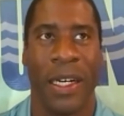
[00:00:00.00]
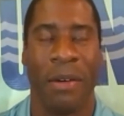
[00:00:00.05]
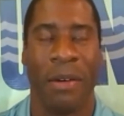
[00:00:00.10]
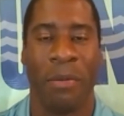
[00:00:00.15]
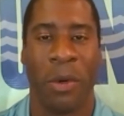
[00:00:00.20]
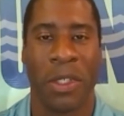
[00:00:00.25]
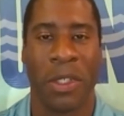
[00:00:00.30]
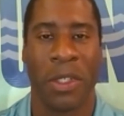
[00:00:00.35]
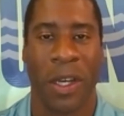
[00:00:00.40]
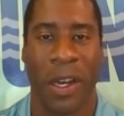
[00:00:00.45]

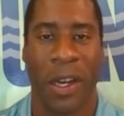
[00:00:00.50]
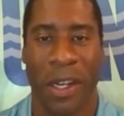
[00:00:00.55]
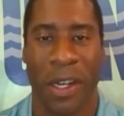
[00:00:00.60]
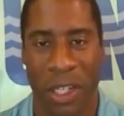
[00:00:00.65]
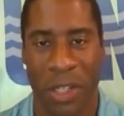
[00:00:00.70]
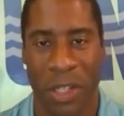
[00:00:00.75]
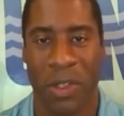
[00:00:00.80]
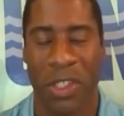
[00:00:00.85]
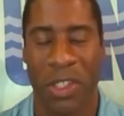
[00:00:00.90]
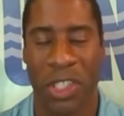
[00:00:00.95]
We're talking to
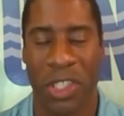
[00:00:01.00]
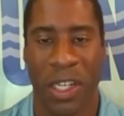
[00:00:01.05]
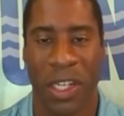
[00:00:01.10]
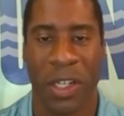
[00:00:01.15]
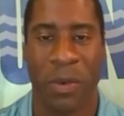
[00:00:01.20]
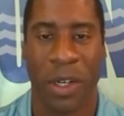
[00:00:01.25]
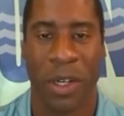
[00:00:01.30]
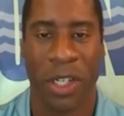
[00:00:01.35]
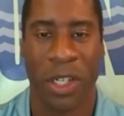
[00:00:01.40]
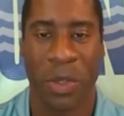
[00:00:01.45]
you in
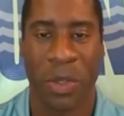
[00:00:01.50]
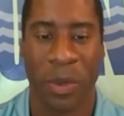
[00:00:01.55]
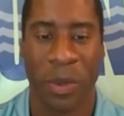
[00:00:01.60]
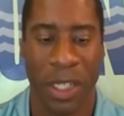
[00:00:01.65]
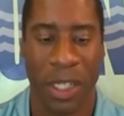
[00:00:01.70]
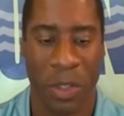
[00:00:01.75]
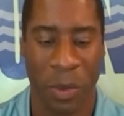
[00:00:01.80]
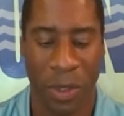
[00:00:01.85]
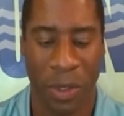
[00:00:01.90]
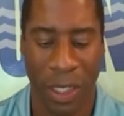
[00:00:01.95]
January
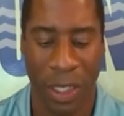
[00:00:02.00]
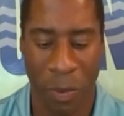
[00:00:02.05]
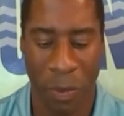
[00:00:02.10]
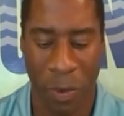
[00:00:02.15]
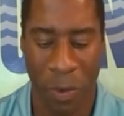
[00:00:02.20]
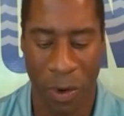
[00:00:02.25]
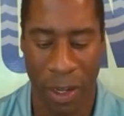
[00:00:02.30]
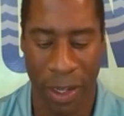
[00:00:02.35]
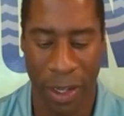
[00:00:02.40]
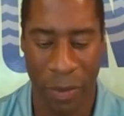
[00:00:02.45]

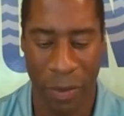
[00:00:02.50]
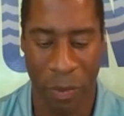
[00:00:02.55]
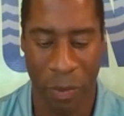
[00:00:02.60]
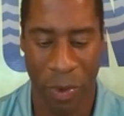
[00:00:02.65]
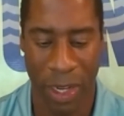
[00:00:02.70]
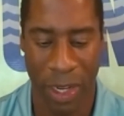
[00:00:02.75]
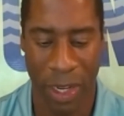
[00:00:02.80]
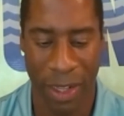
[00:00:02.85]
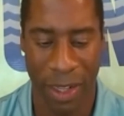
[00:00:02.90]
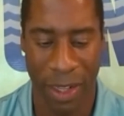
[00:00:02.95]
2021
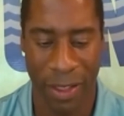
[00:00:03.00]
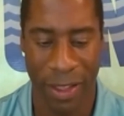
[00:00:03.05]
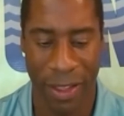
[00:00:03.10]
when